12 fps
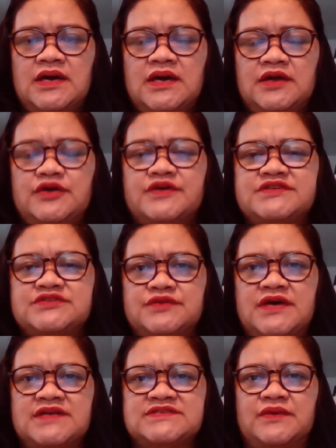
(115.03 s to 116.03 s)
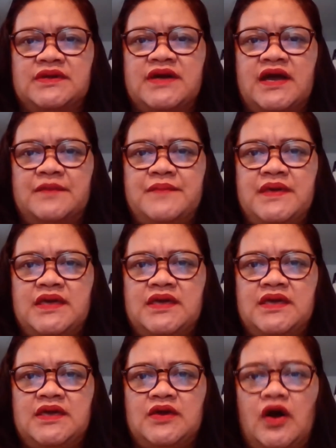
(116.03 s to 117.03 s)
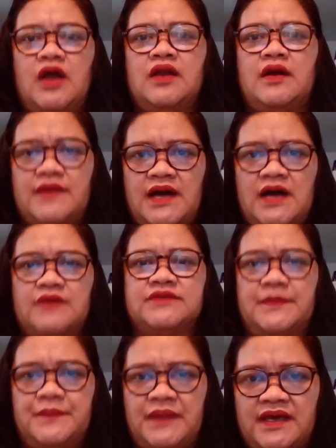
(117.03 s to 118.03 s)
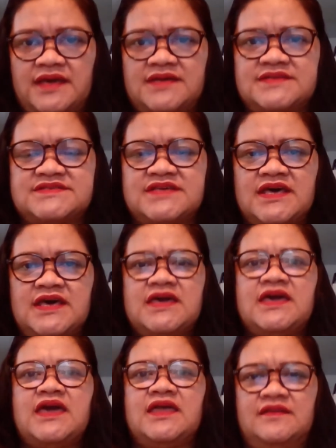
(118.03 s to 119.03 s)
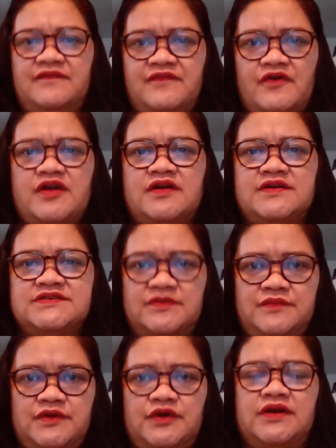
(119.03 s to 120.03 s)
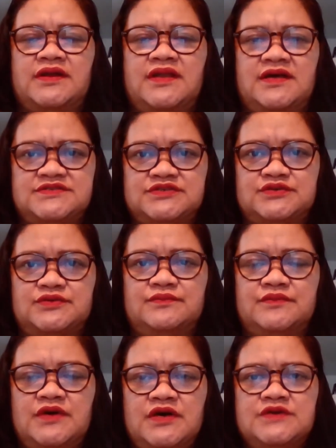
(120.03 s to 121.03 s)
Your students will gonna be all around the place in the corners of your classroom.